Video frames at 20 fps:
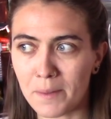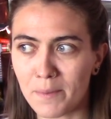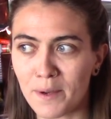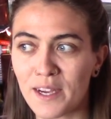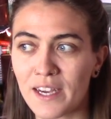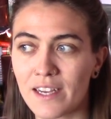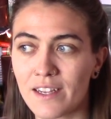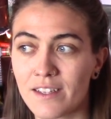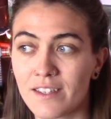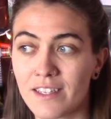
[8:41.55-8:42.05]

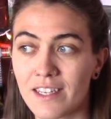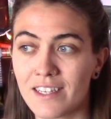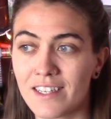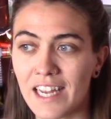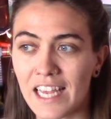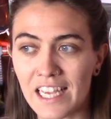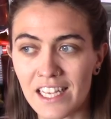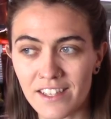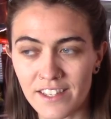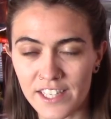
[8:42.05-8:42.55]
because
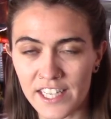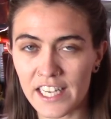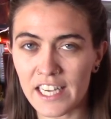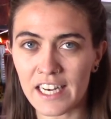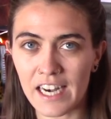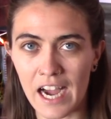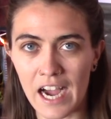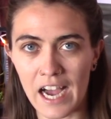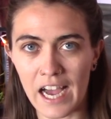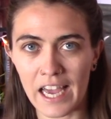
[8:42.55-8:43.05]
Daisy
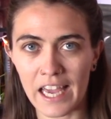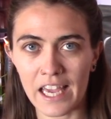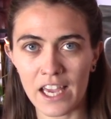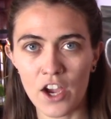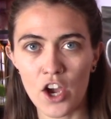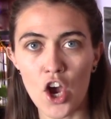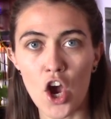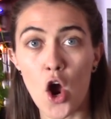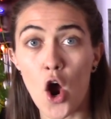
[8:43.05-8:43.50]
and I